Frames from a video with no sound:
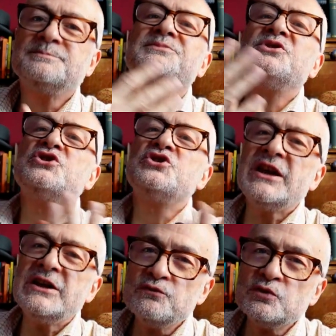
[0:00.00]

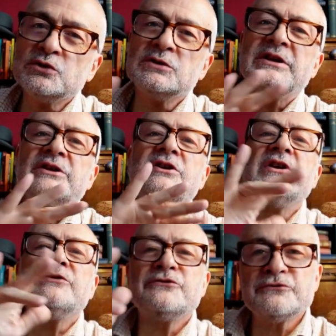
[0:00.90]
generally
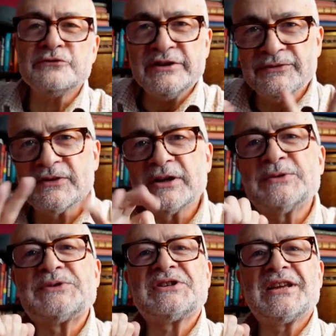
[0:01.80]

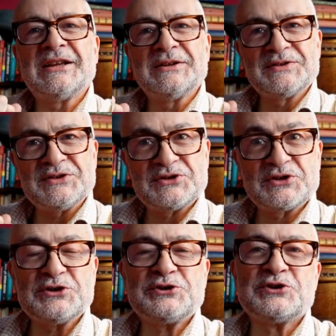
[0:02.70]
free-floating
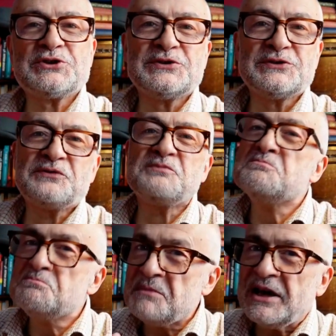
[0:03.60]
discussion of
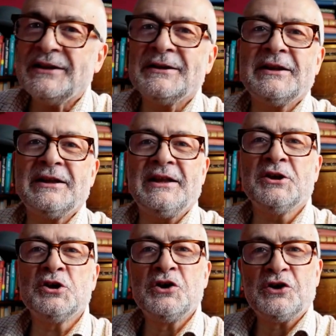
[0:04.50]
mainly
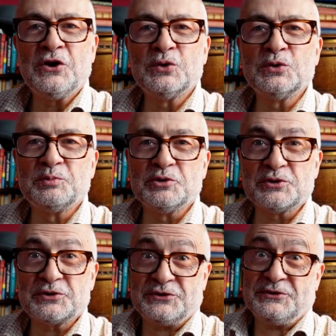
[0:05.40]
old
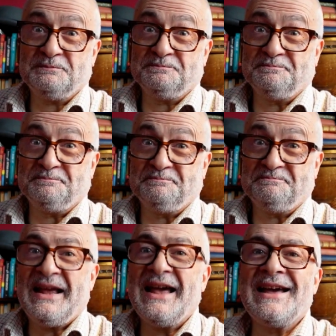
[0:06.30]
books,
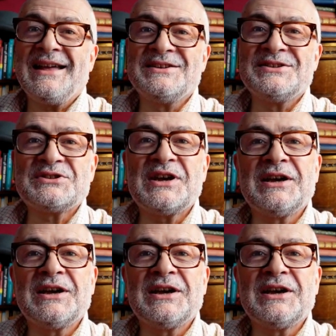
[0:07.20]
and